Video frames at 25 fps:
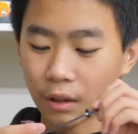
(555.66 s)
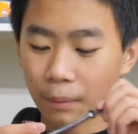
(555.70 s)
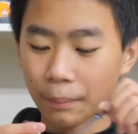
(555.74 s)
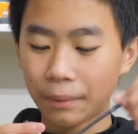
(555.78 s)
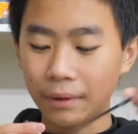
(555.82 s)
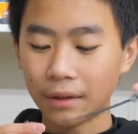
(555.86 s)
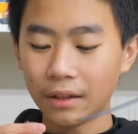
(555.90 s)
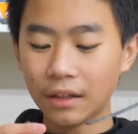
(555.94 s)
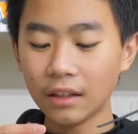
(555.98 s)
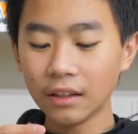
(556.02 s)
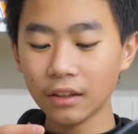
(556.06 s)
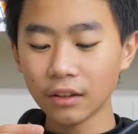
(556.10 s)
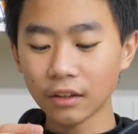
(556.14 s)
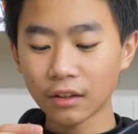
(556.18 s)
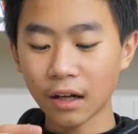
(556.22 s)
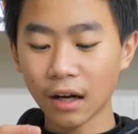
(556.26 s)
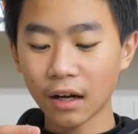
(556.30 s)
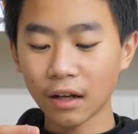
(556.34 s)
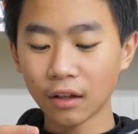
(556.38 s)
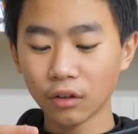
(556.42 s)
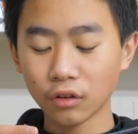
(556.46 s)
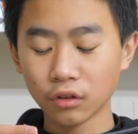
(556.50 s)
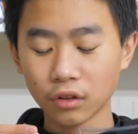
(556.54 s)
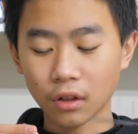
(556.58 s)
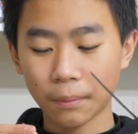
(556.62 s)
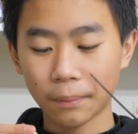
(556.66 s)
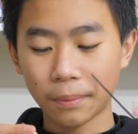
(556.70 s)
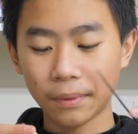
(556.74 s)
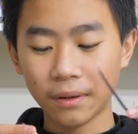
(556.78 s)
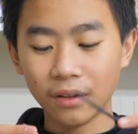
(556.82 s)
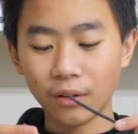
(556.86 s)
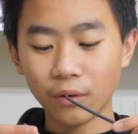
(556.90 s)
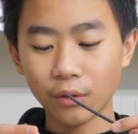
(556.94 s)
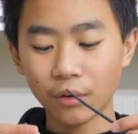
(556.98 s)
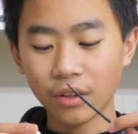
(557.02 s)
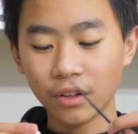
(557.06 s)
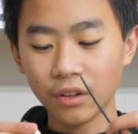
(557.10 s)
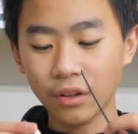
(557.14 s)
like kind of looks like
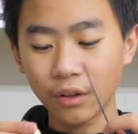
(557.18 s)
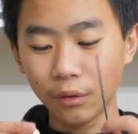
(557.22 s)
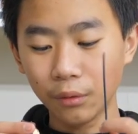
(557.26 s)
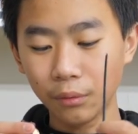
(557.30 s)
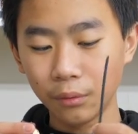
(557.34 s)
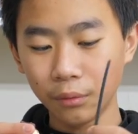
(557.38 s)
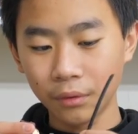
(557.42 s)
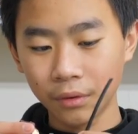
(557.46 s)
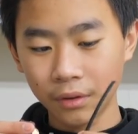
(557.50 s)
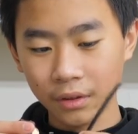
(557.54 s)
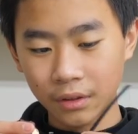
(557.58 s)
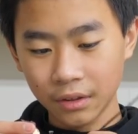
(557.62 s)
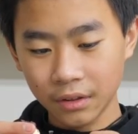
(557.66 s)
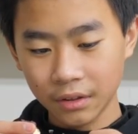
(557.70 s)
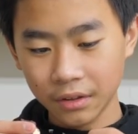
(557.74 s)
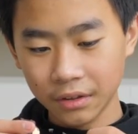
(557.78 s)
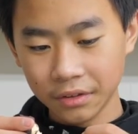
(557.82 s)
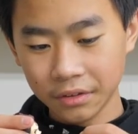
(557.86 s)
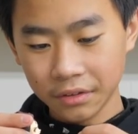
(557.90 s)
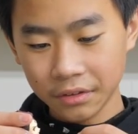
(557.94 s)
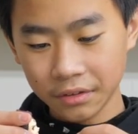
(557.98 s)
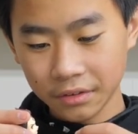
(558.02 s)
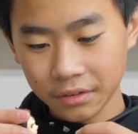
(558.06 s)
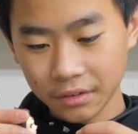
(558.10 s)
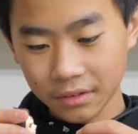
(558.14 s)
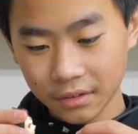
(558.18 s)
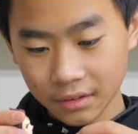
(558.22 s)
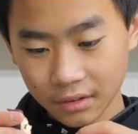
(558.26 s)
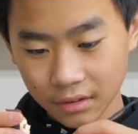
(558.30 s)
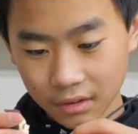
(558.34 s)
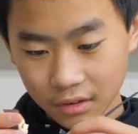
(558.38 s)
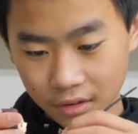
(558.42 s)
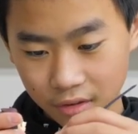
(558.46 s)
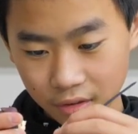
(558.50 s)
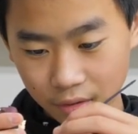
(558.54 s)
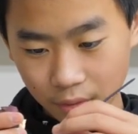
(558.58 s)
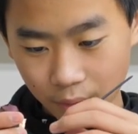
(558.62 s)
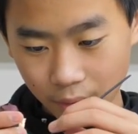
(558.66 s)
Pinocchio.
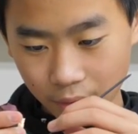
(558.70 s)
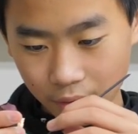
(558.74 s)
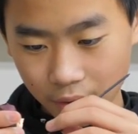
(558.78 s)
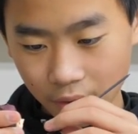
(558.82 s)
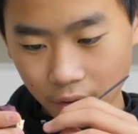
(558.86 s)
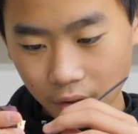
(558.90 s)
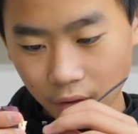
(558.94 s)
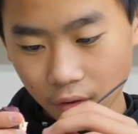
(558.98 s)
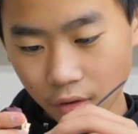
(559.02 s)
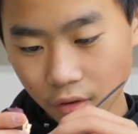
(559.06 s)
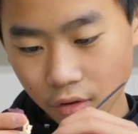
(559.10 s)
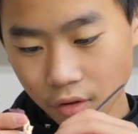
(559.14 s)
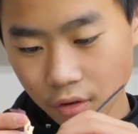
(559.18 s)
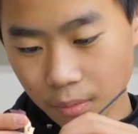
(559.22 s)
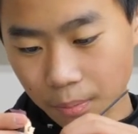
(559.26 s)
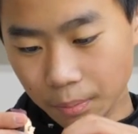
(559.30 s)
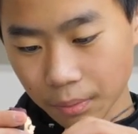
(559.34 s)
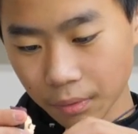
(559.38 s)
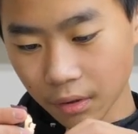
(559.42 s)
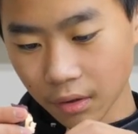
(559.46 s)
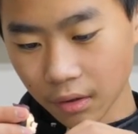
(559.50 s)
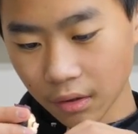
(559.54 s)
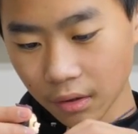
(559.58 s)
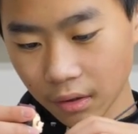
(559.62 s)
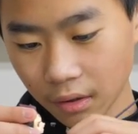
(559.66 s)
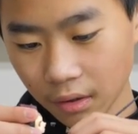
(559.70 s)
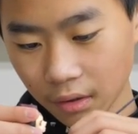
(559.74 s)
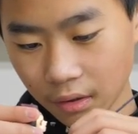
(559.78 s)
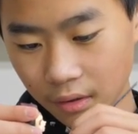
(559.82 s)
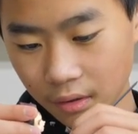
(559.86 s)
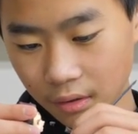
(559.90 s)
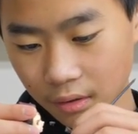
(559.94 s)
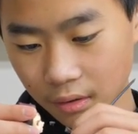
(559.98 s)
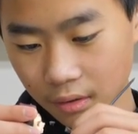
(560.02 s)
So I think you just put in like